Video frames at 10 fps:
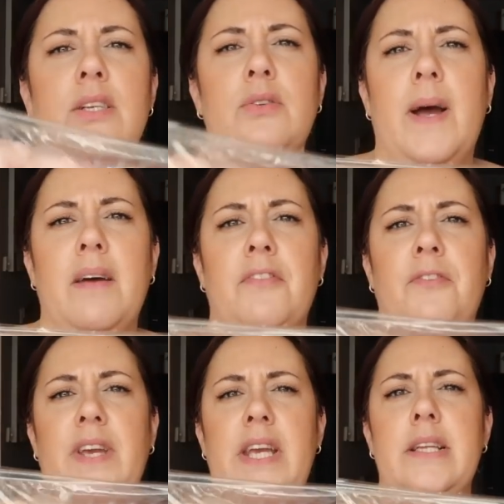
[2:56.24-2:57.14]
because we're having
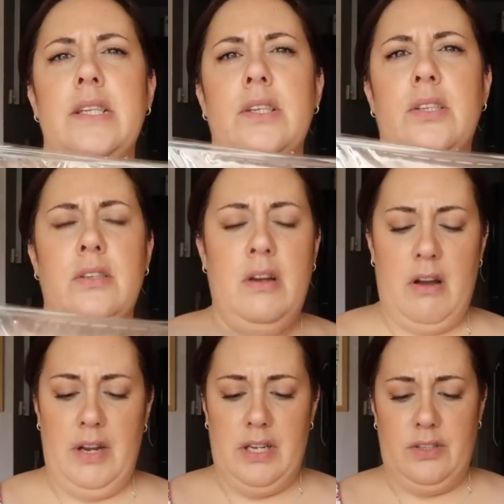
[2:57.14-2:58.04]
fajitas
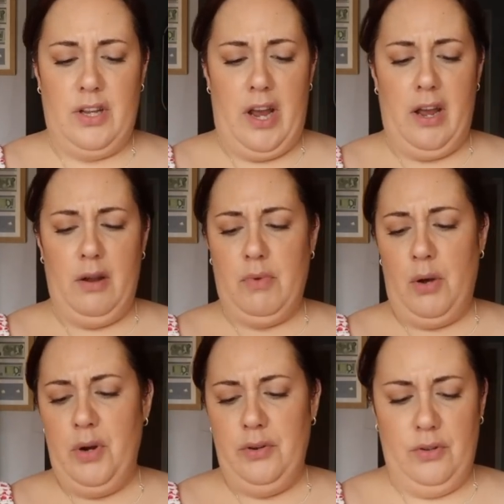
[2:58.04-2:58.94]
tonight. So
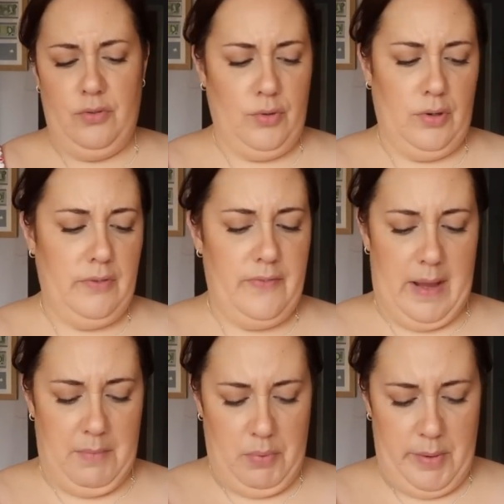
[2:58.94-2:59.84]
I won't use all of
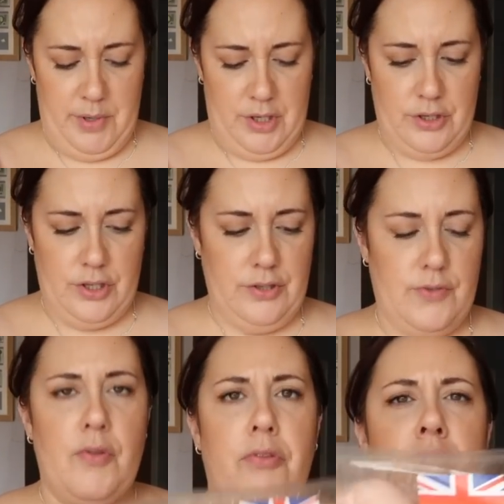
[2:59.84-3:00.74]
them. I'll probably just use
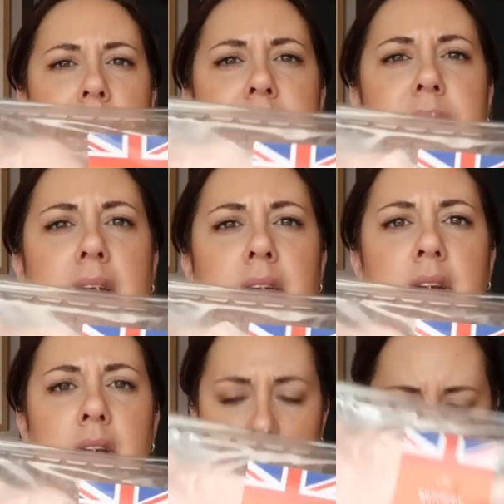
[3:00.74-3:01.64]
the three and then
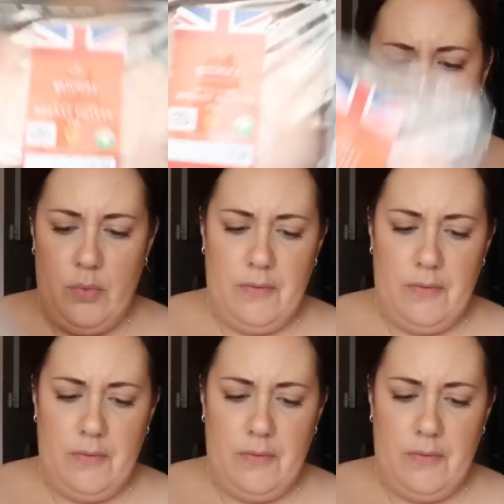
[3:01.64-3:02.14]
keep